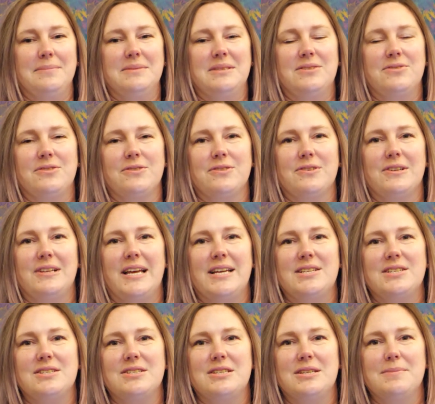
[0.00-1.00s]
different
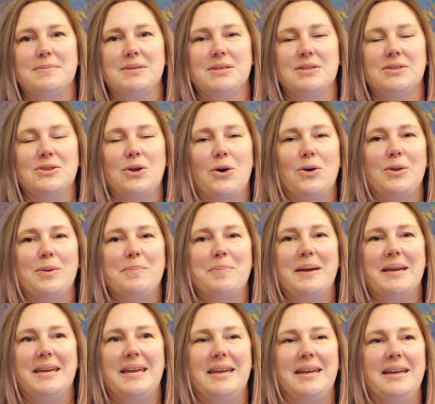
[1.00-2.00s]
relationships, and Noel and
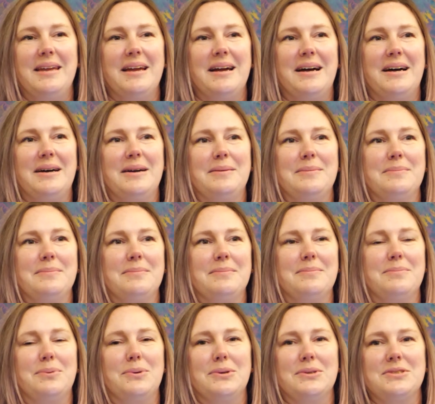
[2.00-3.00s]
Becky
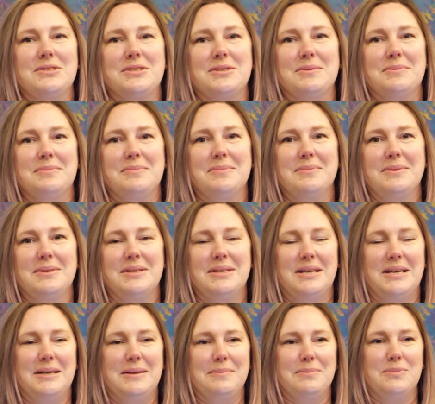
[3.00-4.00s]
brought some
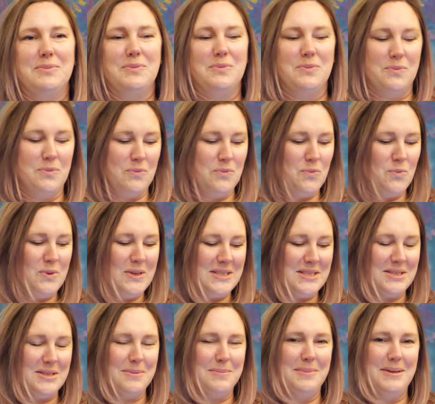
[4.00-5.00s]

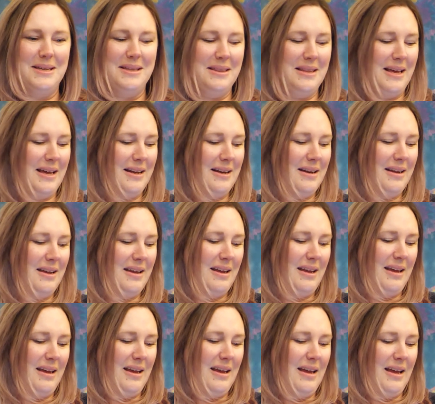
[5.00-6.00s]
wisdom in that.
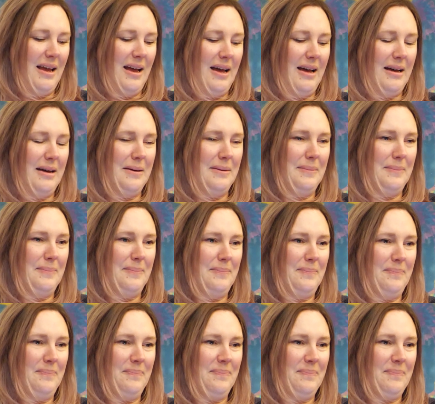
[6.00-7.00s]

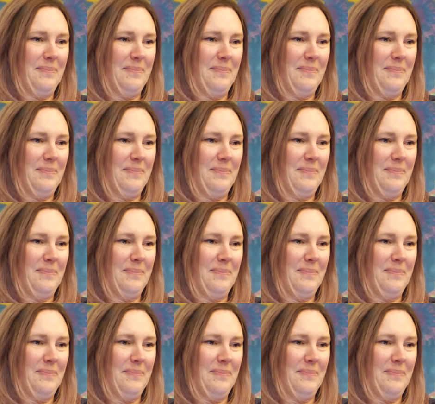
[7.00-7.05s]
And